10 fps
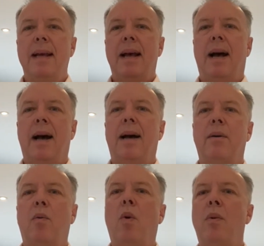
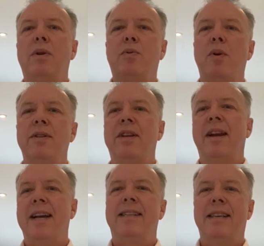uh, what was once a
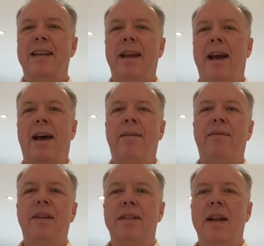nice thing to
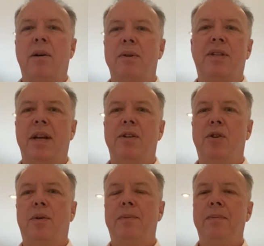have is now
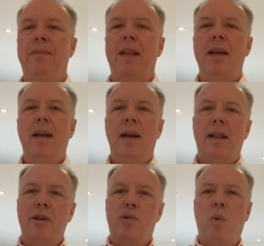essential.
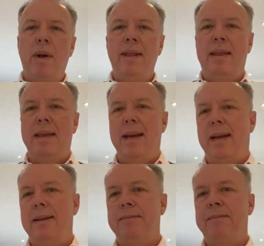And there's one
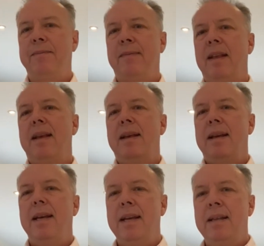thing
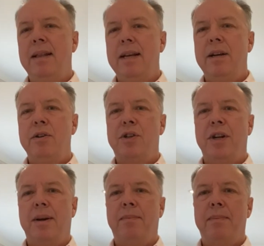in
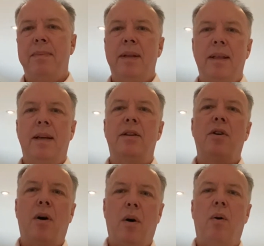leadership that has
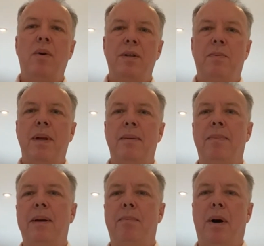always been a
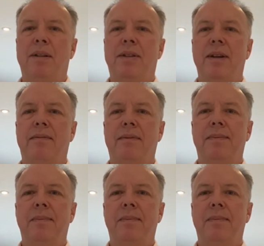big positive,